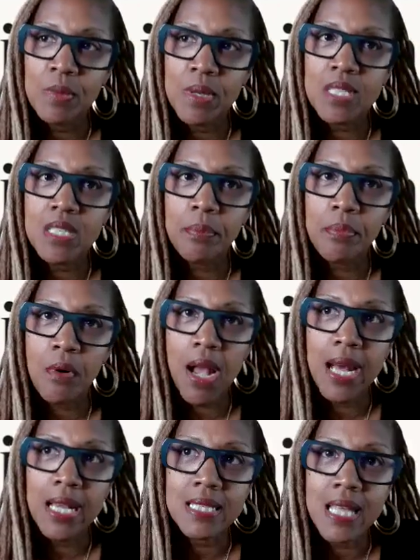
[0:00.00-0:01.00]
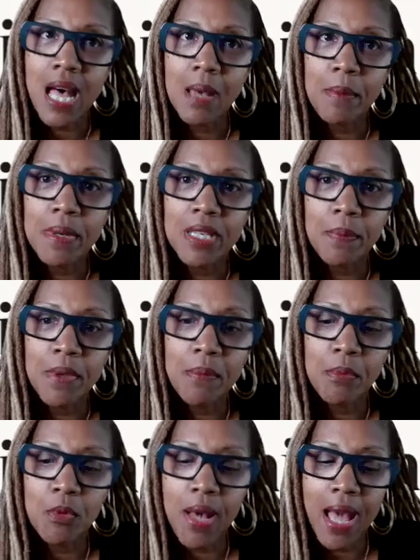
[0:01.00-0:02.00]
You'd be surprised how many
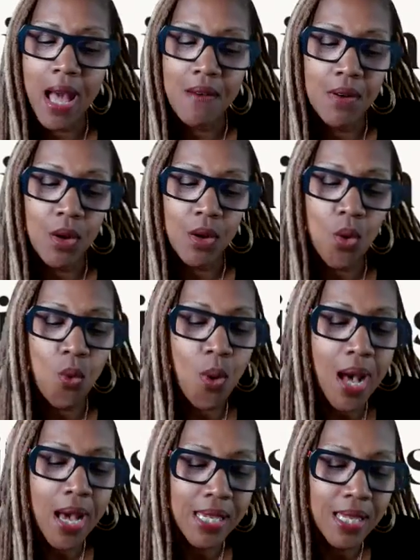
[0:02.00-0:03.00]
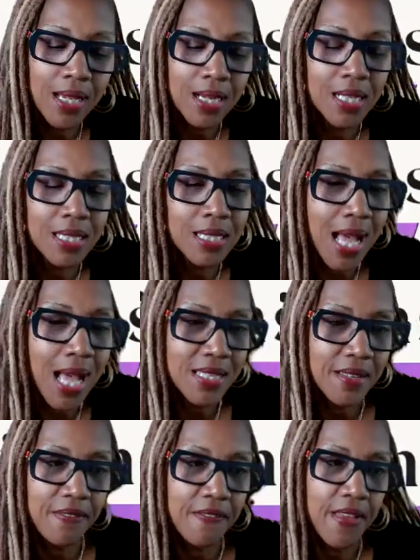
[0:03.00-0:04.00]
people have a quiet
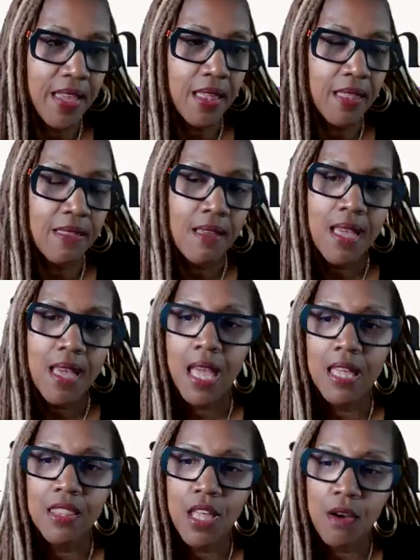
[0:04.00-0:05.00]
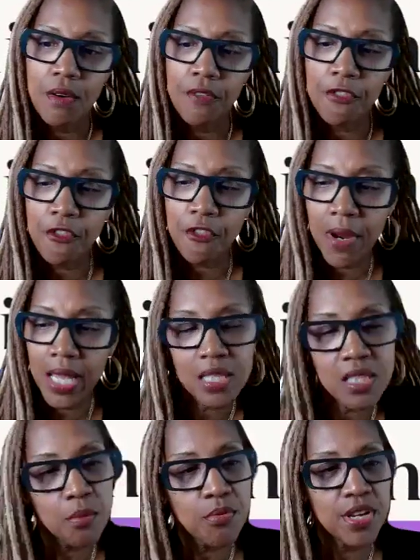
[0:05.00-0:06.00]
closet faith and they're
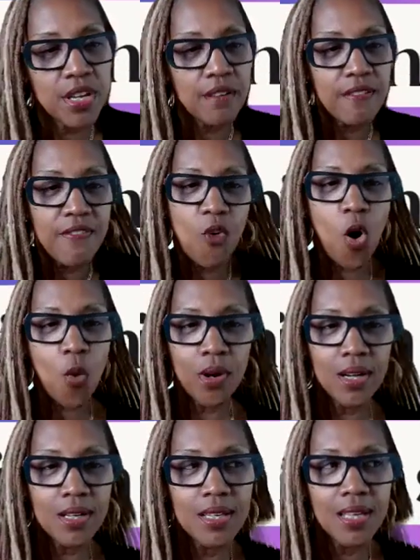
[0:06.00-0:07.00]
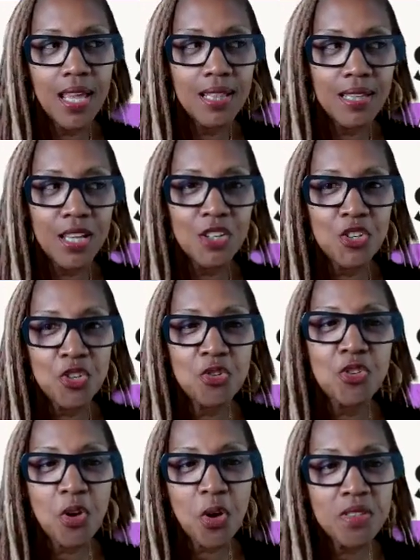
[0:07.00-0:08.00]
afraid to bring it forward unless
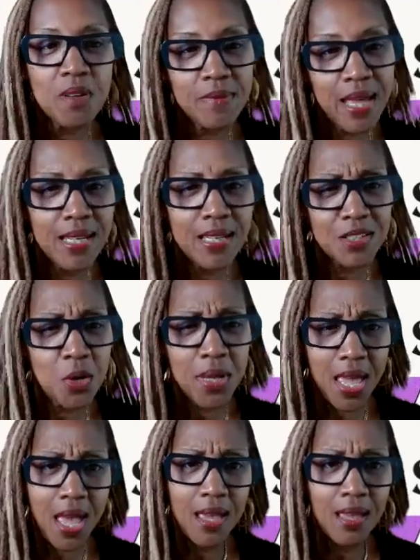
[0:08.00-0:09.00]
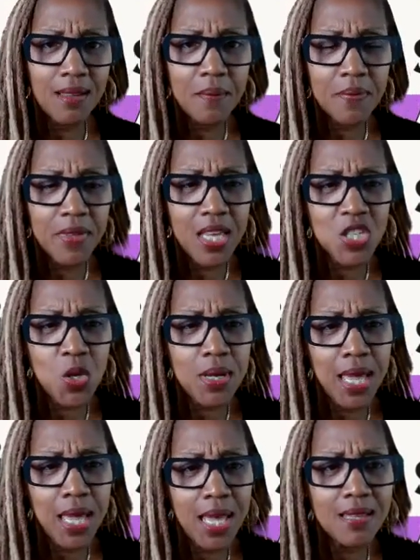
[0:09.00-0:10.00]
you show them that it's okay. It's
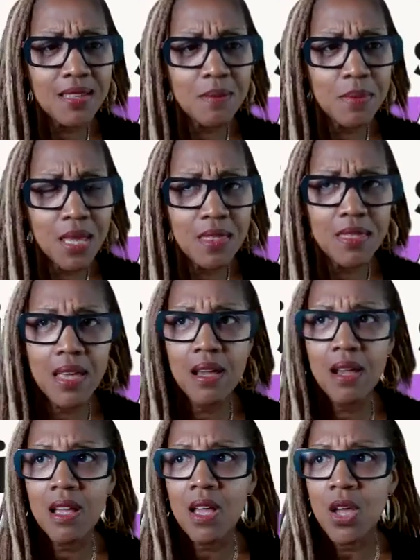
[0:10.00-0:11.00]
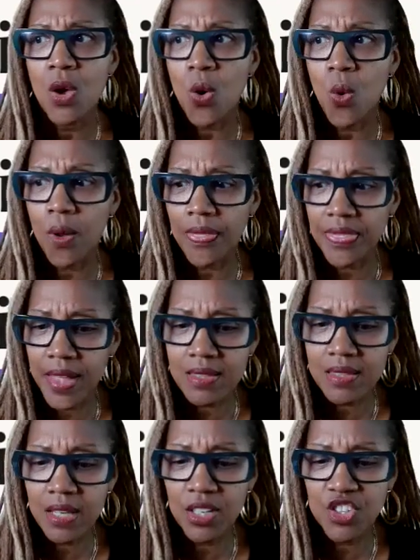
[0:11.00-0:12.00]
okay to be their
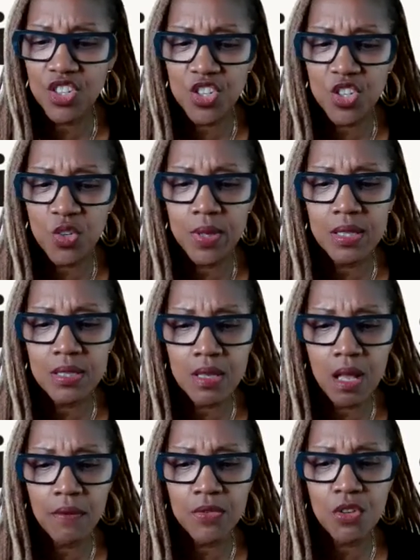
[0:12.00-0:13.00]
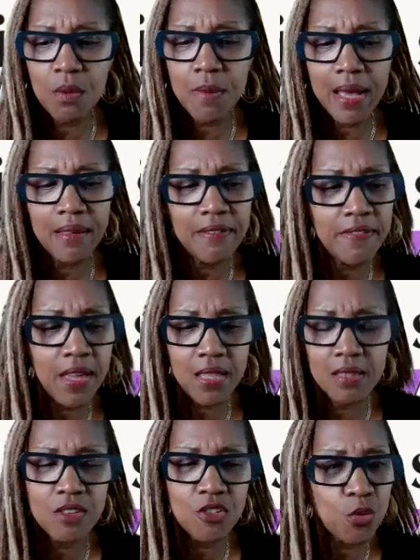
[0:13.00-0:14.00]
authentic, genuine self. So my
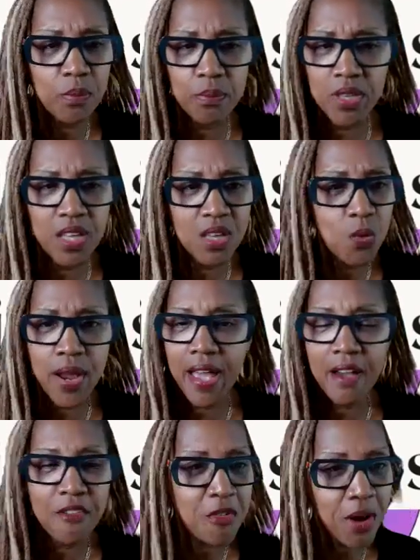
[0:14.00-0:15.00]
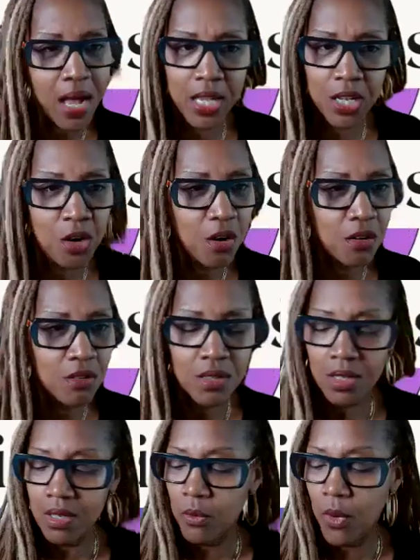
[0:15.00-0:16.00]
faith is with me wherever I go,
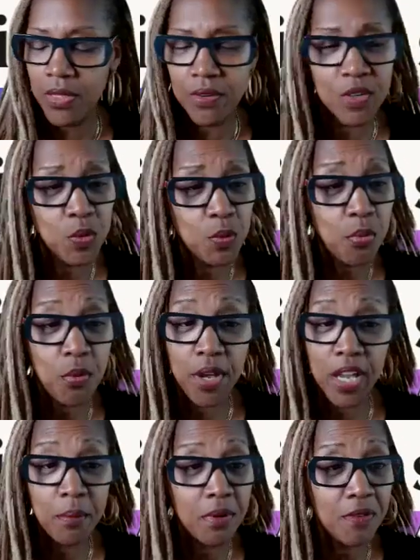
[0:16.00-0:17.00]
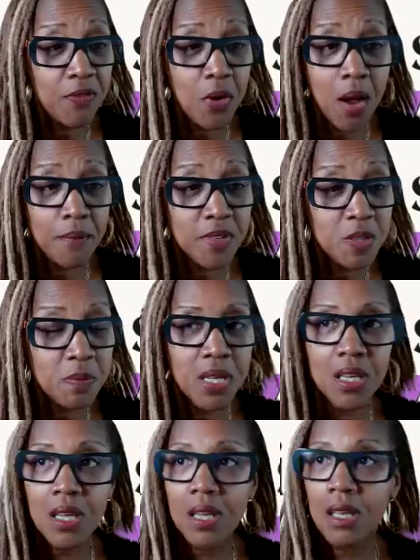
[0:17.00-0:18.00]
whether it's praying before I'm
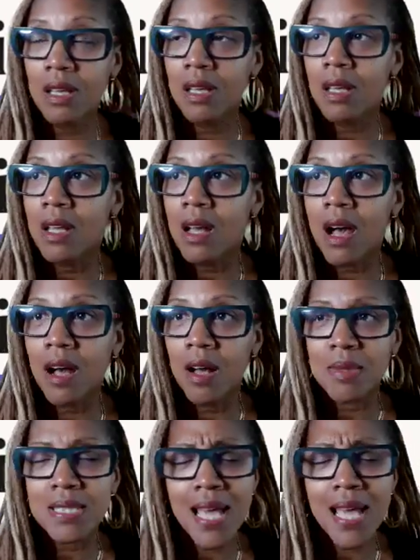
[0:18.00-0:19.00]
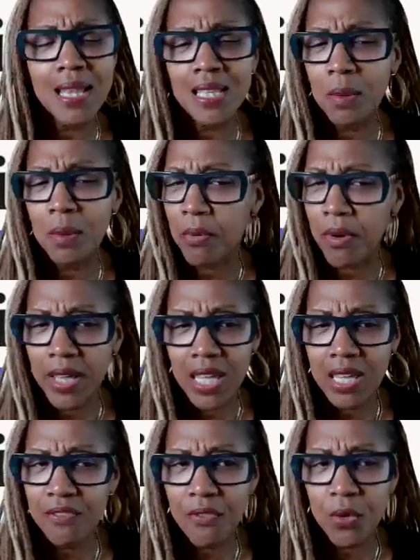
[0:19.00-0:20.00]
speaking, silently
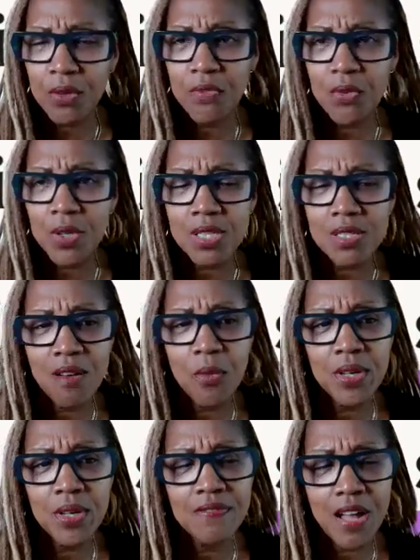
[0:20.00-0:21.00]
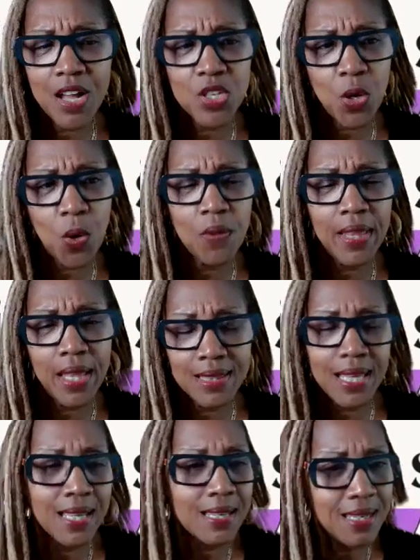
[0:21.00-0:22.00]
praying for someone if I know
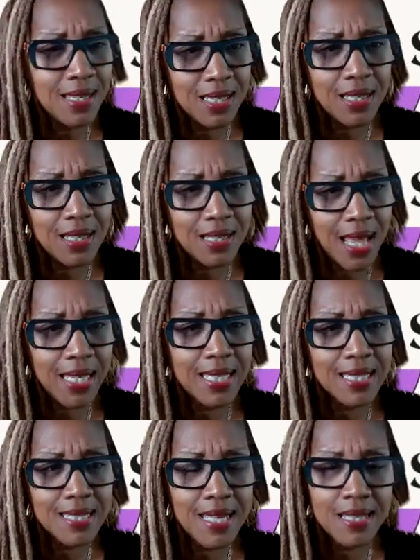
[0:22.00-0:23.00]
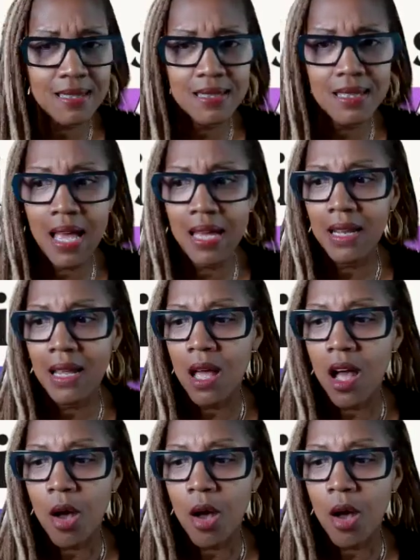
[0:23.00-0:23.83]
that they need it and I can sense that.